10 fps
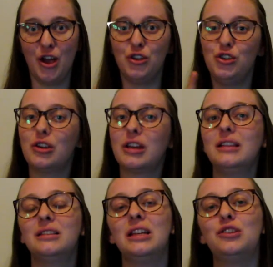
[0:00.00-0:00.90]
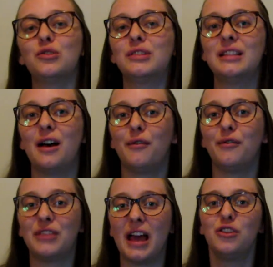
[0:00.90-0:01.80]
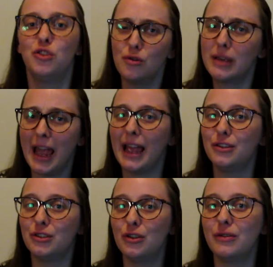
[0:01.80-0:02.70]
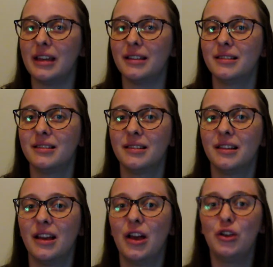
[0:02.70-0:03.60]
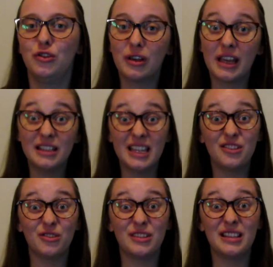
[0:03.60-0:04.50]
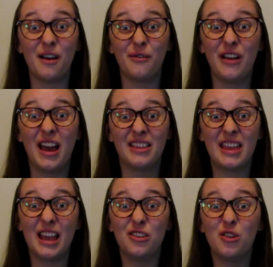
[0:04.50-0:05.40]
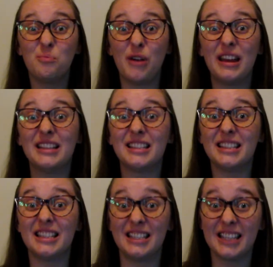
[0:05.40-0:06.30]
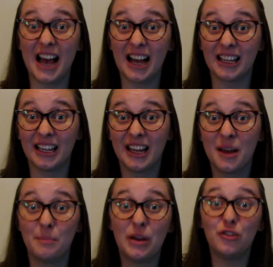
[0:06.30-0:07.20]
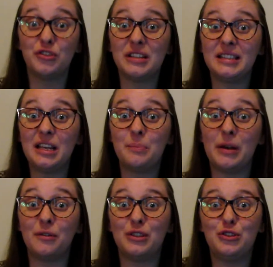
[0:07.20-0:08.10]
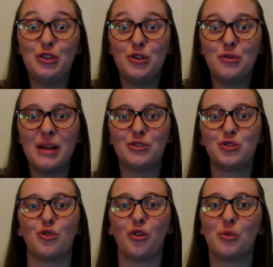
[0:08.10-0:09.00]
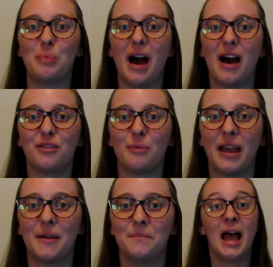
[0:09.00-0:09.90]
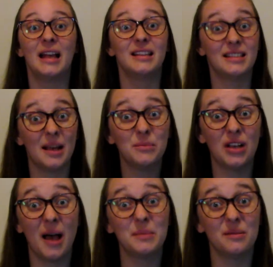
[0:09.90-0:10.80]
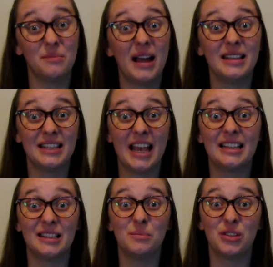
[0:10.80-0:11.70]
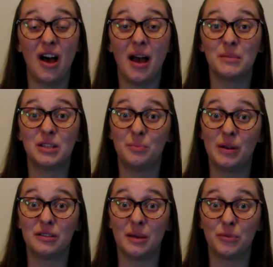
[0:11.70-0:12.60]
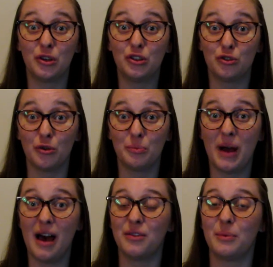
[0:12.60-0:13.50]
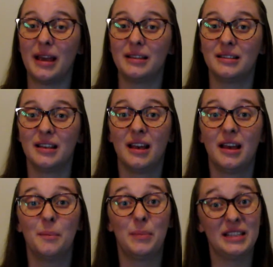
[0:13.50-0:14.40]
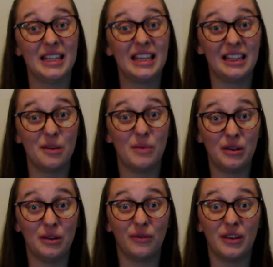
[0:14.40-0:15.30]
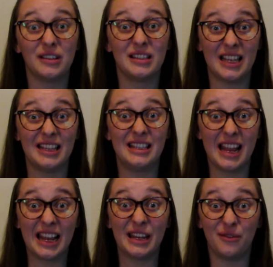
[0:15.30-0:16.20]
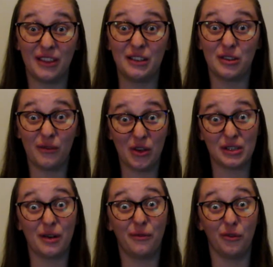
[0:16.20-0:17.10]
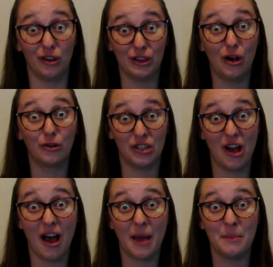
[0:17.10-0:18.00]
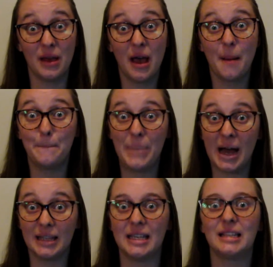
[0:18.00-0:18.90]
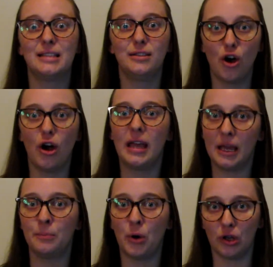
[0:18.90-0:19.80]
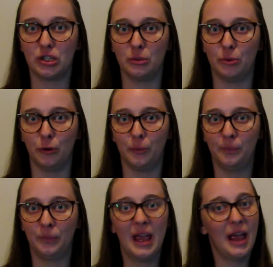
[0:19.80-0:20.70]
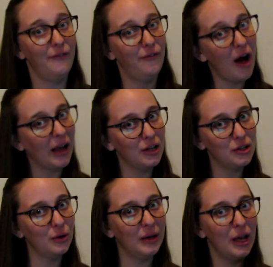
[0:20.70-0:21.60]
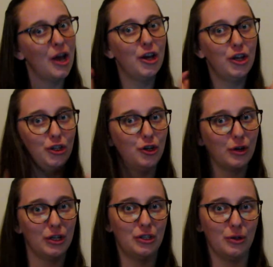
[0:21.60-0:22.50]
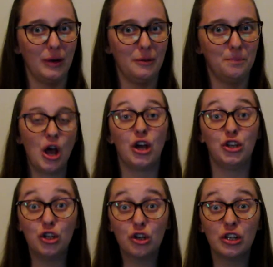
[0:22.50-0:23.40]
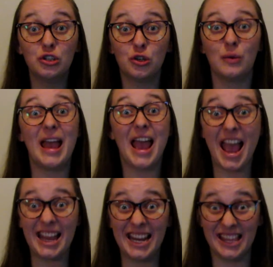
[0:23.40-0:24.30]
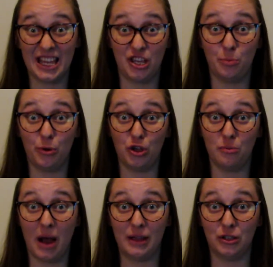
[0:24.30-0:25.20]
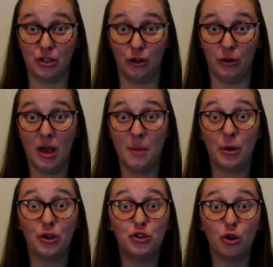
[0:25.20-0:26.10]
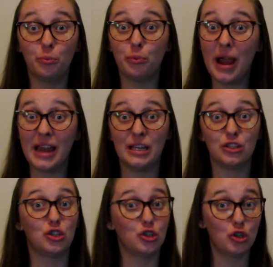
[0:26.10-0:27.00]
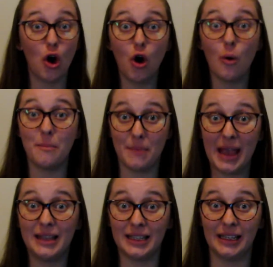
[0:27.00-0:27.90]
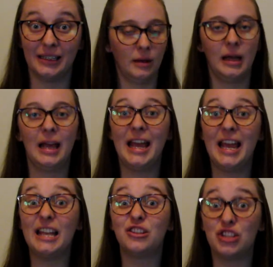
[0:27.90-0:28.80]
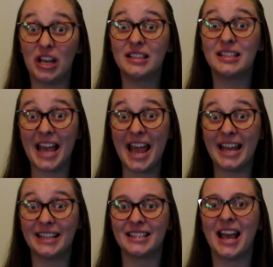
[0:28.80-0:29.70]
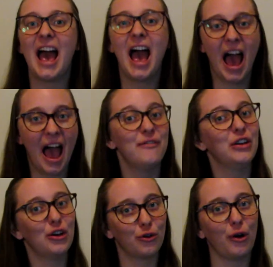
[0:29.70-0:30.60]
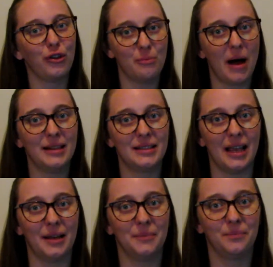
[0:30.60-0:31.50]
You can teach yourself that you can do this. You can teach yourself that your brain isn't stuck, but you just need to build a new and stronger pathway. Sometimes it might take some time to build up those strong pathways, particularly when you've said negative things over yourself for a long time, but it's not impossible. If I can do it, you can do it. You can do anything you put your mind to because your brain is so amazing. It just takes having a growth mindset.